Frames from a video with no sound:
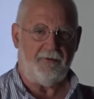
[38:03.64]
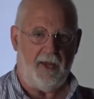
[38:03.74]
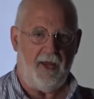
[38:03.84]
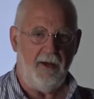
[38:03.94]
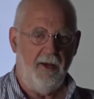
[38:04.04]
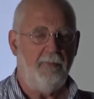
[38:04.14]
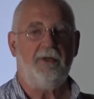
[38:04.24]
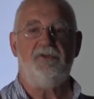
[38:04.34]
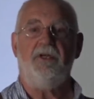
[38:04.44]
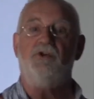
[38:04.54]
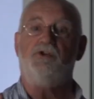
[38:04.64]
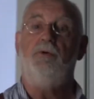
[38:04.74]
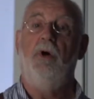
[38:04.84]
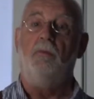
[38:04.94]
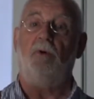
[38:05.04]
there because the
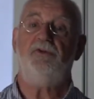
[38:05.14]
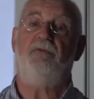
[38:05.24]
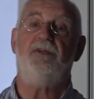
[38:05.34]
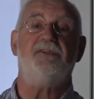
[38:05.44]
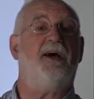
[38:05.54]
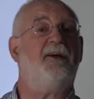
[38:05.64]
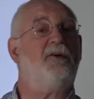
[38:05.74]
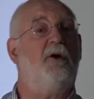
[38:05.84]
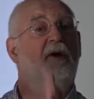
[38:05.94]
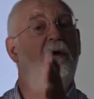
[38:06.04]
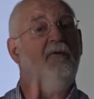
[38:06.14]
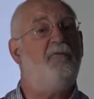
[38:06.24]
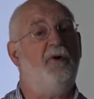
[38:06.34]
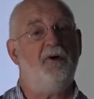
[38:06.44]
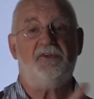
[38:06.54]
issue, once you've decided on
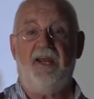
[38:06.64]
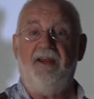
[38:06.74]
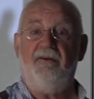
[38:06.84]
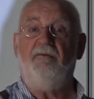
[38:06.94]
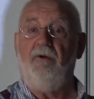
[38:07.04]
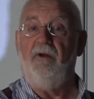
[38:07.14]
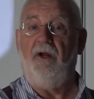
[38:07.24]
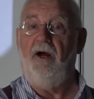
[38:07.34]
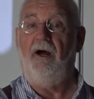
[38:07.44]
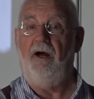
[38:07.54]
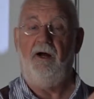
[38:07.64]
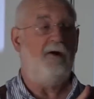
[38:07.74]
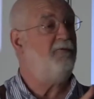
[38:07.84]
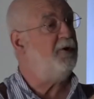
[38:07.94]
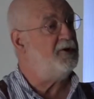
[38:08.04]
first in,
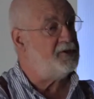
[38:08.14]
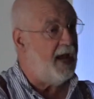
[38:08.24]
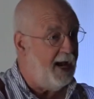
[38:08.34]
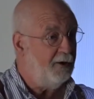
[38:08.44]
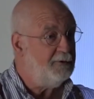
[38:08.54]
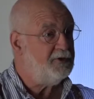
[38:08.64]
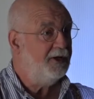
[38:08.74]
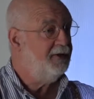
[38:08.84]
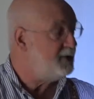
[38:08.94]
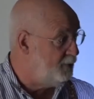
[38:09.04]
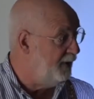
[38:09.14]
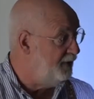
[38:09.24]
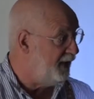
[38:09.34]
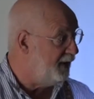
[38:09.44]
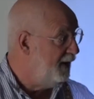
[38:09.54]
first out, that's one
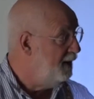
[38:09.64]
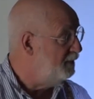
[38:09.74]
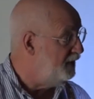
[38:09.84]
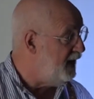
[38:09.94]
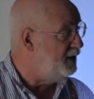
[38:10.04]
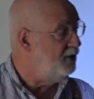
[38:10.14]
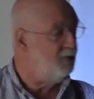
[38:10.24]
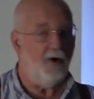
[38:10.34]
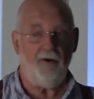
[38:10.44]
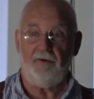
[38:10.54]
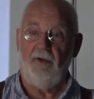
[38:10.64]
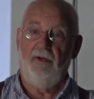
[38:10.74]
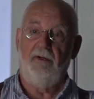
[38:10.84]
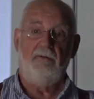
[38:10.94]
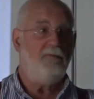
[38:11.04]
thing, but then you've got
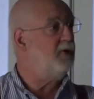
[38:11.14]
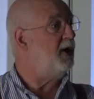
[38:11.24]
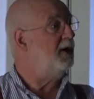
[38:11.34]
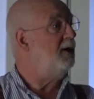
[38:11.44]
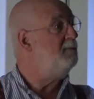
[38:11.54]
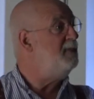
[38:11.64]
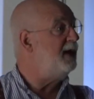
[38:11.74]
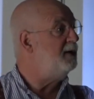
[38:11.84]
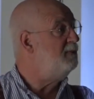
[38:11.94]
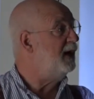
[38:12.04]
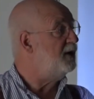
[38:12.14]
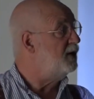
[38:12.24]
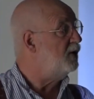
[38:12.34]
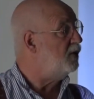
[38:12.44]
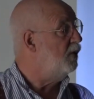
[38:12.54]
looking at 1 million, 1.25
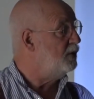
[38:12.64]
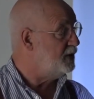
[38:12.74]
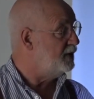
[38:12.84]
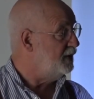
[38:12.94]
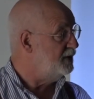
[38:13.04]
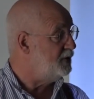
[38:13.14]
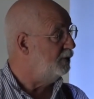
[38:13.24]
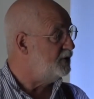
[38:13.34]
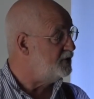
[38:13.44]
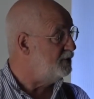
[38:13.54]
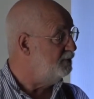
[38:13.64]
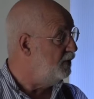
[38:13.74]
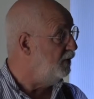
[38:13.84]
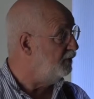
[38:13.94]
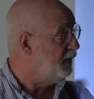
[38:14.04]
million soldiers to
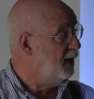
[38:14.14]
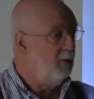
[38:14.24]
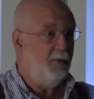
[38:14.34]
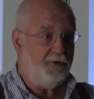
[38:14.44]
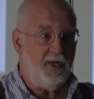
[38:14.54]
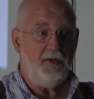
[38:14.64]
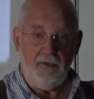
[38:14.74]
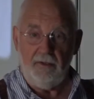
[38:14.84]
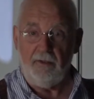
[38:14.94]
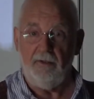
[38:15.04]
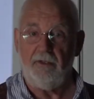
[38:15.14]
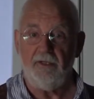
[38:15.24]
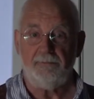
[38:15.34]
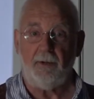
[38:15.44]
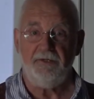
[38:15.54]
move within the
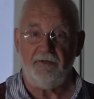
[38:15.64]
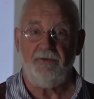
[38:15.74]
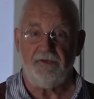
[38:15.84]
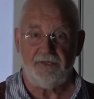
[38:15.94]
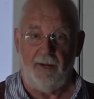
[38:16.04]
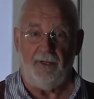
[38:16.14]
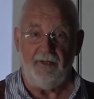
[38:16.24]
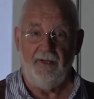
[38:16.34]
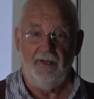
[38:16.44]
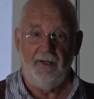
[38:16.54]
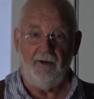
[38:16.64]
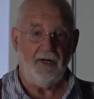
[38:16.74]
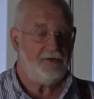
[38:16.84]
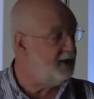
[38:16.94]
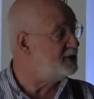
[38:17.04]
space of the summer.
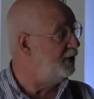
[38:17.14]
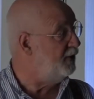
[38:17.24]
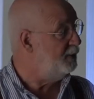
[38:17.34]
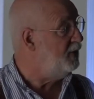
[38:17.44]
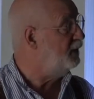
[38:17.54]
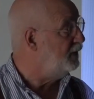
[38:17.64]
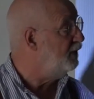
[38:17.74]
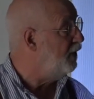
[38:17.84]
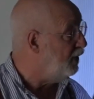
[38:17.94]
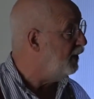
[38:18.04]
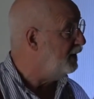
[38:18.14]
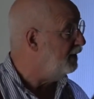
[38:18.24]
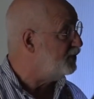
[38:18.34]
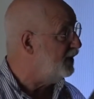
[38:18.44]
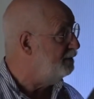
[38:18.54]
Okay, it takes a lot of moving, you've not got
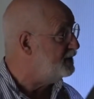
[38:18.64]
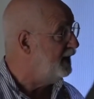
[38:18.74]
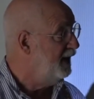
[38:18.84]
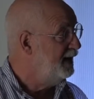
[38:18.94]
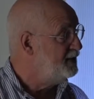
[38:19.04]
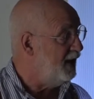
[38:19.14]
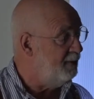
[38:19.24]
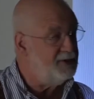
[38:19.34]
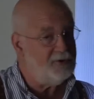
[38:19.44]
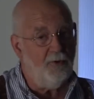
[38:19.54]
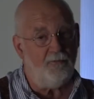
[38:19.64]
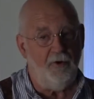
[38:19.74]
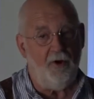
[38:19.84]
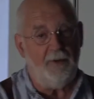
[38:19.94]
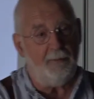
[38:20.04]
enough ships, so that means an awful
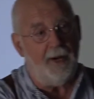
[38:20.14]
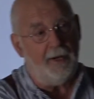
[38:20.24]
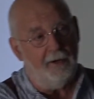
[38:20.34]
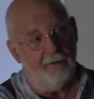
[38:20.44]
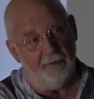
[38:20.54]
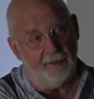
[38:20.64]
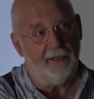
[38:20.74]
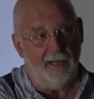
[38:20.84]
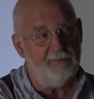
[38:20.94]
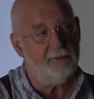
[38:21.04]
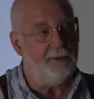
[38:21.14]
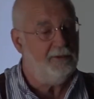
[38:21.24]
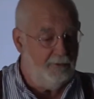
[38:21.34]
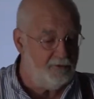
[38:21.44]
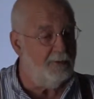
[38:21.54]
lot of people hanging around in camps,
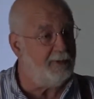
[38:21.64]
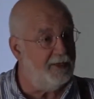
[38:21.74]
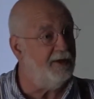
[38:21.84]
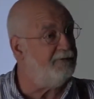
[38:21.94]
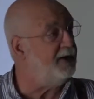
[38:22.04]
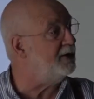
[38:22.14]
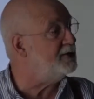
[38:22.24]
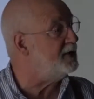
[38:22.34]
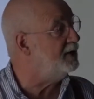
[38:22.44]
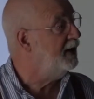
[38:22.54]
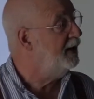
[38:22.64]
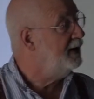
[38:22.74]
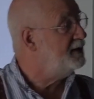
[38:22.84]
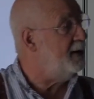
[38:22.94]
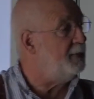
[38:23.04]
drumming their fingers and
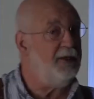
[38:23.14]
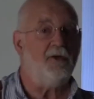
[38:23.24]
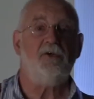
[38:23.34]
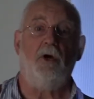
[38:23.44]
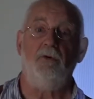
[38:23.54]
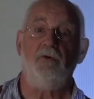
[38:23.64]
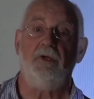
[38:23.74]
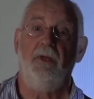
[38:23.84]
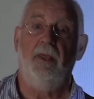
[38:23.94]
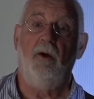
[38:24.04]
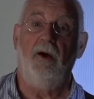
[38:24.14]
tapping their toes,